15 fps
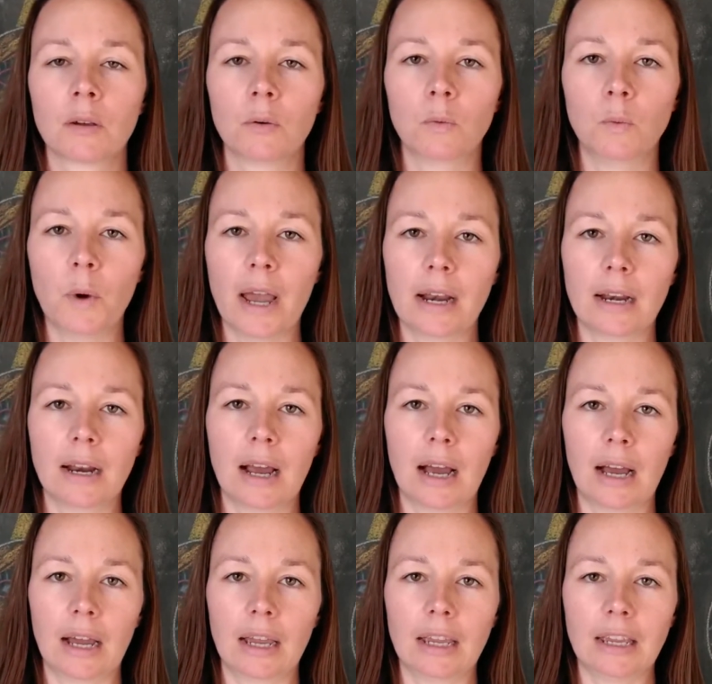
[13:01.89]
when
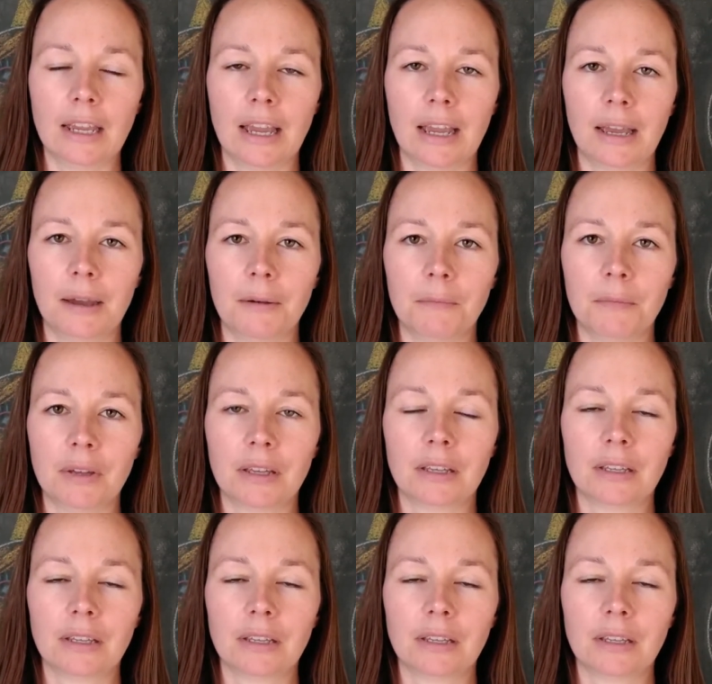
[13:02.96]
I am